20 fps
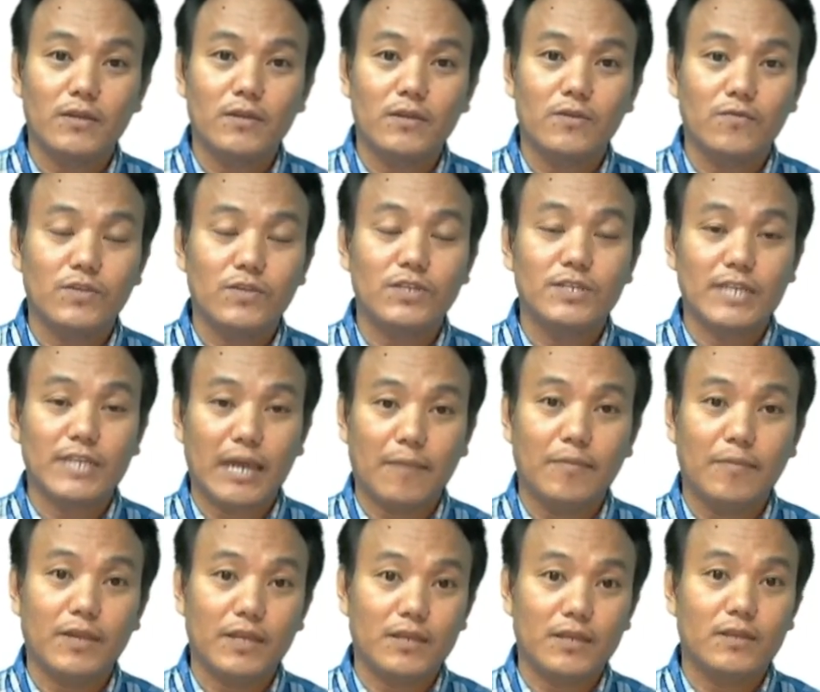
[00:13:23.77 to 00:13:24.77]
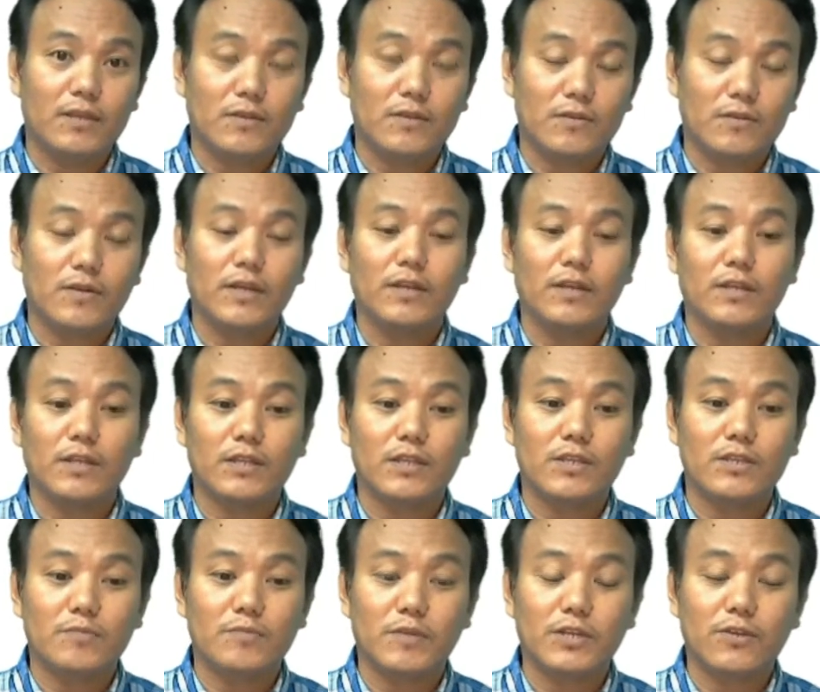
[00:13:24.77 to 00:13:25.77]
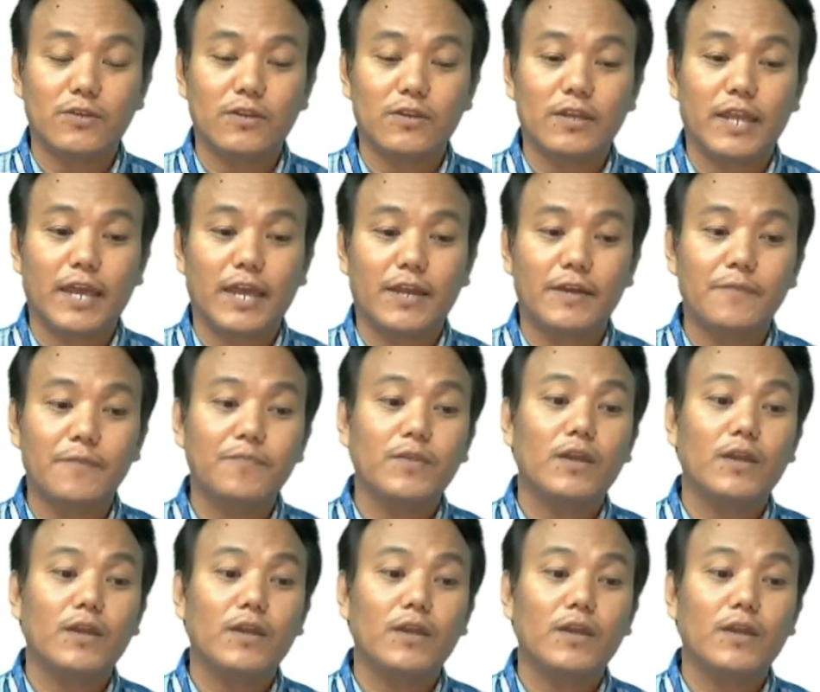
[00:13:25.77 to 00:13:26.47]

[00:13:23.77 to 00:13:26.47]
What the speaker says: which is happening right in this particular era,